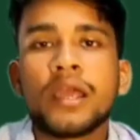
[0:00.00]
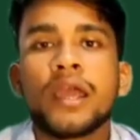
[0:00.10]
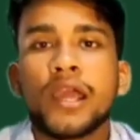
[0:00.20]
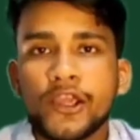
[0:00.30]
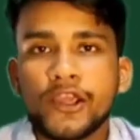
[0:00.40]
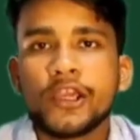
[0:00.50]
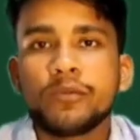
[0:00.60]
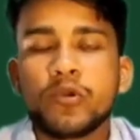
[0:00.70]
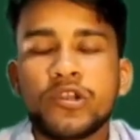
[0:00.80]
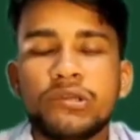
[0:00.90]
Hey, if
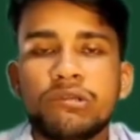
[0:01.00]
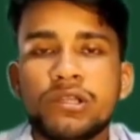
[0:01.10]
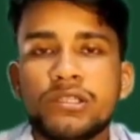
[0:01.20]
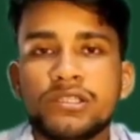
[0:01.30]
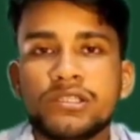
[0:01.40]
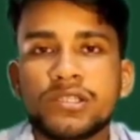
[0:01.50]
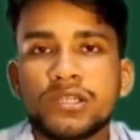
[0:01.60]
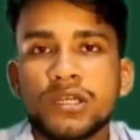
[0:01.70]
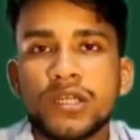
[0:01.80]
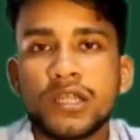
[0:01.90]
you are new here, this is
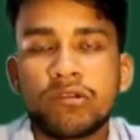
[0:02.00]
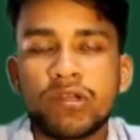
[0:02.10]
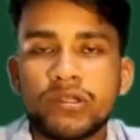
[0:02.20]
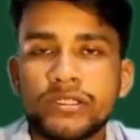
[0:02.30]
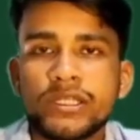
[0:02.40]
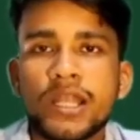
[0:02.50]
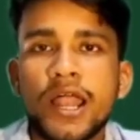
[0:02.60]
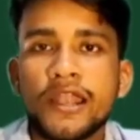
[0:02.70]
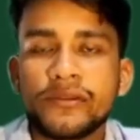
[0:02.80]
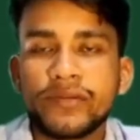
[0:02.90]
Chandan and you are watching the
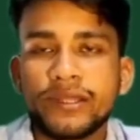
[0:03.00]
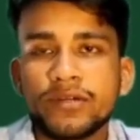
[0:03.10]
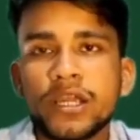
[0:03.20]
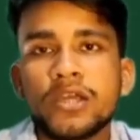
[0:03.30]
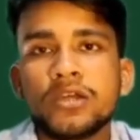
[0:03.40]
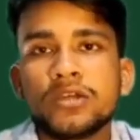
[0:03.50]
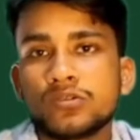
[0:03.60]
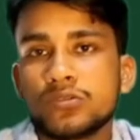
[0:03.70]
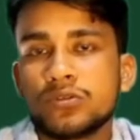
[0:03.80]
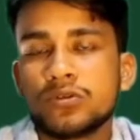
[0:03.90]
learning field. Okay,
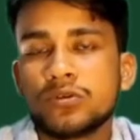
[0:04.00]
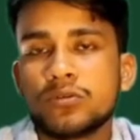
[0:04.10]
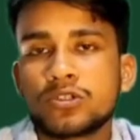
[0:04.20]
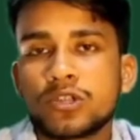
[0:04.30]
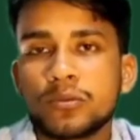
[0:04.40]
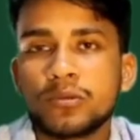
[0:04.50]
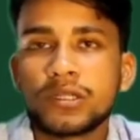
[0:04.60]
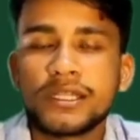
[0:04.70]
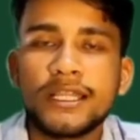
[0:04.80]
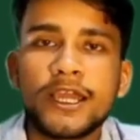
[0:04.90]
so most of you are
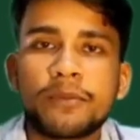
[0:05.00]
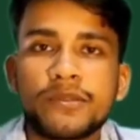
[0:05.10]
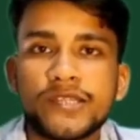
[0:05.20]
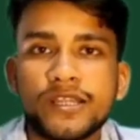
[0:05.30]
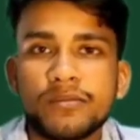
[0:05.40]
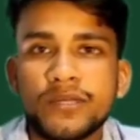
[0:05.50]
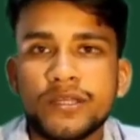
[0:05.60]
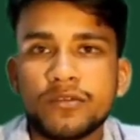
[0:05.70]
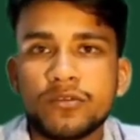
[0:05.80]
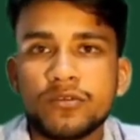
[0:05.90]
really appreciate me
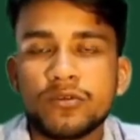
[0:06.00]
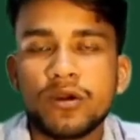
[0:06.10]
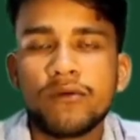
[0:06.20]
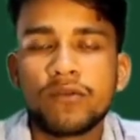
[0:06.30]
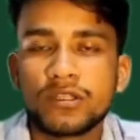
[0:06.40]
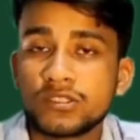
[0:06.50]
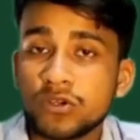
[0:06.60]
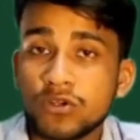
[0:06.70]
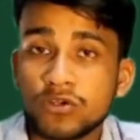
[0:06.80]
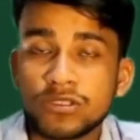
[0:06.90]
to for the
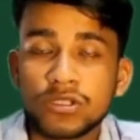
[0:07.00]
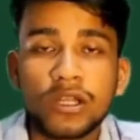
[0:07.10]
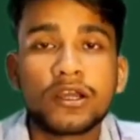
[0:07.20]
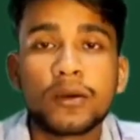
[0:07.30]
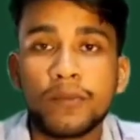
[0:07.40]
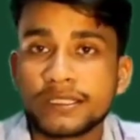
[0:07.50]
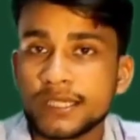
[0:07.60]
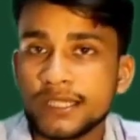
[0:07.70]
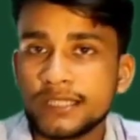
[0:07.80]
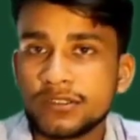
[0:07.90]
short notes on complex
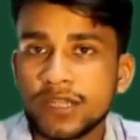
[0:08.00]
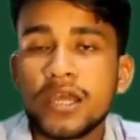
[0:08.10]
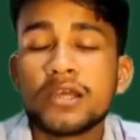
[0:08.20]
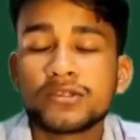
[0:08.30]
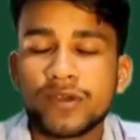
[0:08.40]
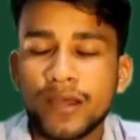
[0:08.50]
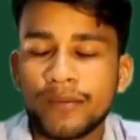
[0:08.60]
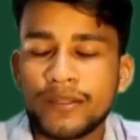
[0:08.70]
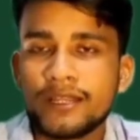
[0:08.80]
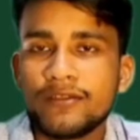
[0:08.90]
analysis. Okay, so I am
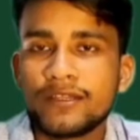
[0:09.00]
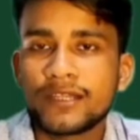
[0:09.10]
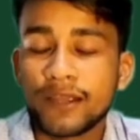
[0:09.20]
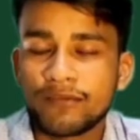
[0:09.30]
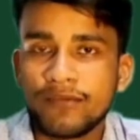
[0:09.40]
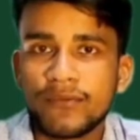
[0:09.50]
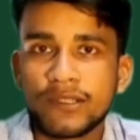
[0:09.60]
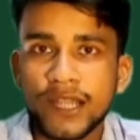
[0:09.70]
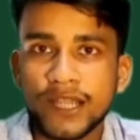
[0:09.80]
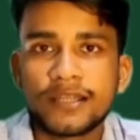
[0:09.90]
really very thankful for
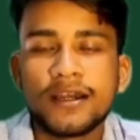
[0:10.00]
that.